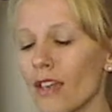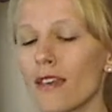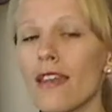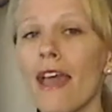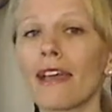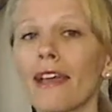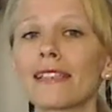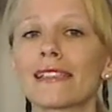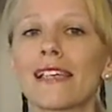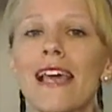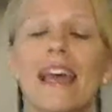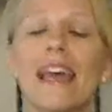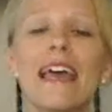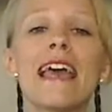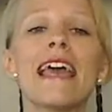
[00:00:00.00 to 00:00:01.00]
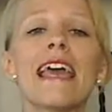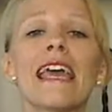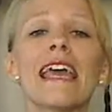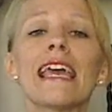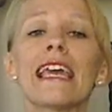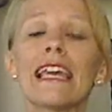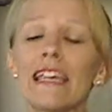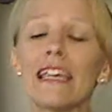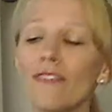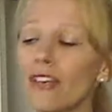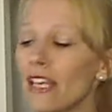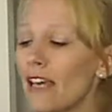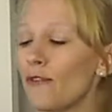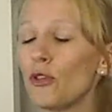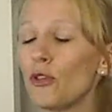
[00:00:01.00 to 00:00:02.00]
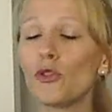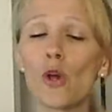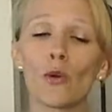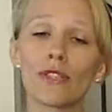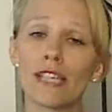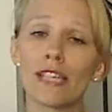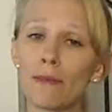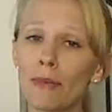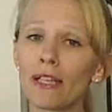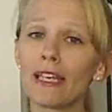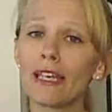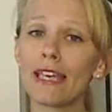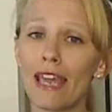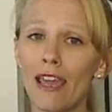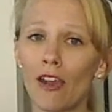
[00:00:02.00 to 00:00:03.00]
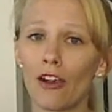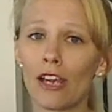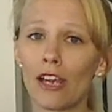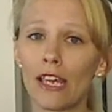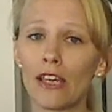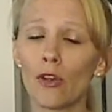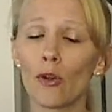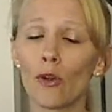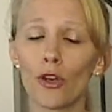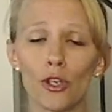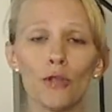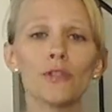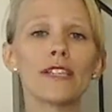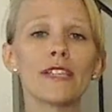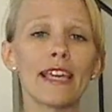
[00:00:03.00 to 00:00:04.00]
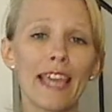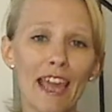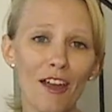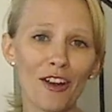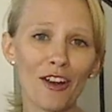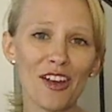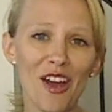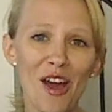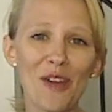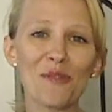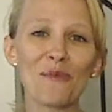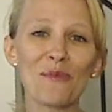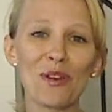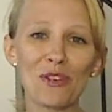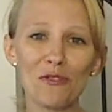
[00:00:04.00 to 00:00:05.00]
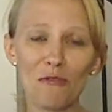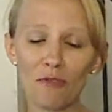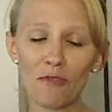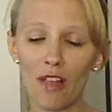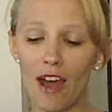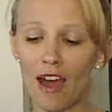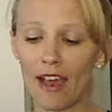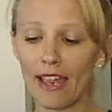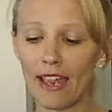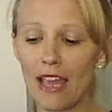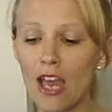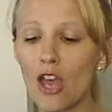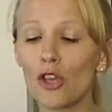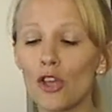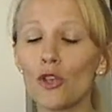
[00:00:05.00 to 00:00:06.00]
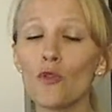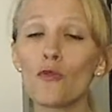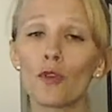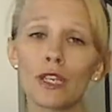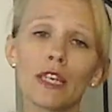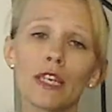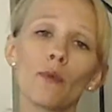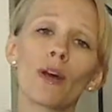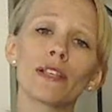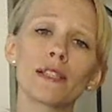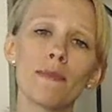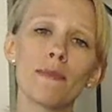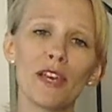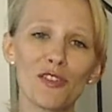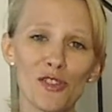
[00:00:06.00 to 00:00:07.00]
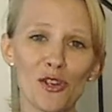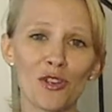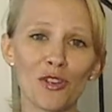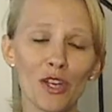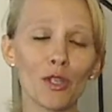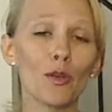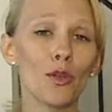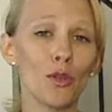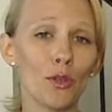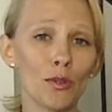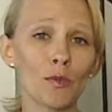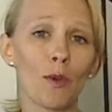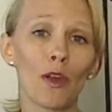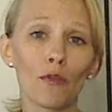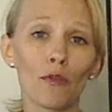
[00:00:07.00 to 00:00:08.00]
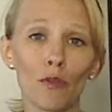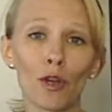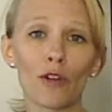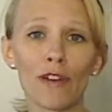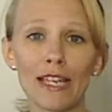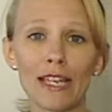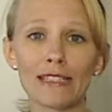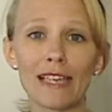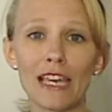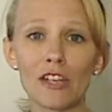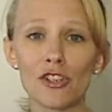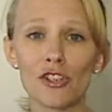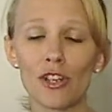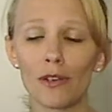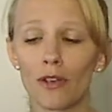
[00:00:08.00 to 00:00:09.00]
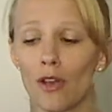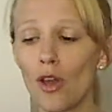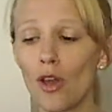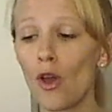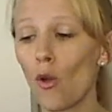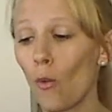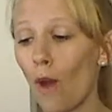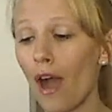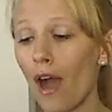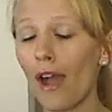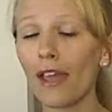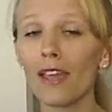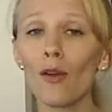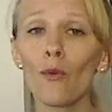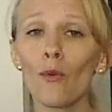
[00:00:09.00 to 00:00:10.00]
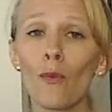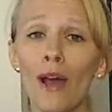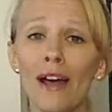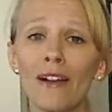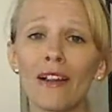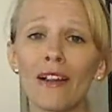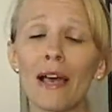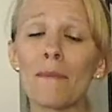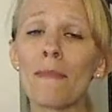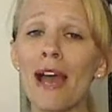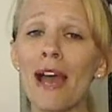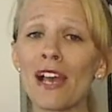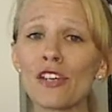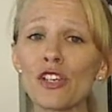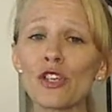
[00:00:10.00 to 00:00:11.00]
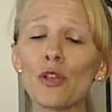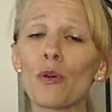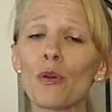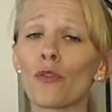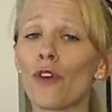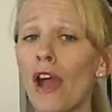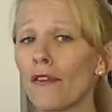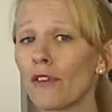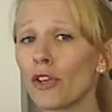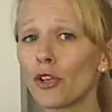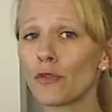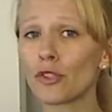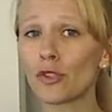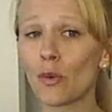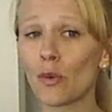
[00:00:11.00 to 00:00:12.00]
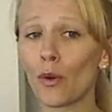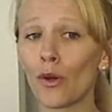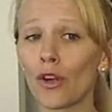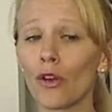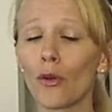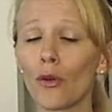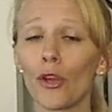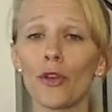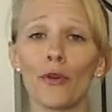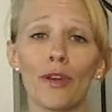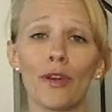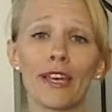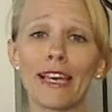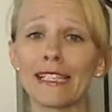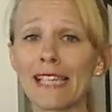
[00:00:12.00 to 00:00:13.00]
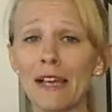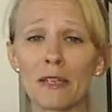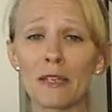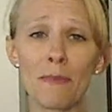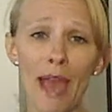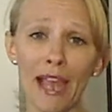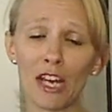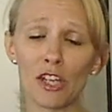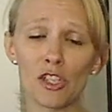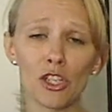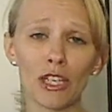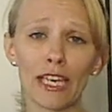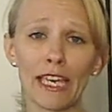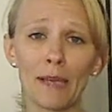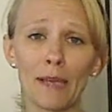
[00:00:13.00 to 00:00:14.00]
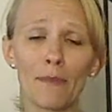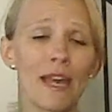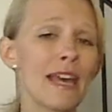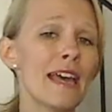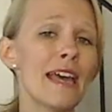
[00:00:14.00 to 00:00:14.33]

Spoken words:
Next, even if you don't typically carry or use a carry-on when you fly, you really want to make sure that you use one for a racecation. Why? Well, imagine you arrive at your resort or you get down to baggage claim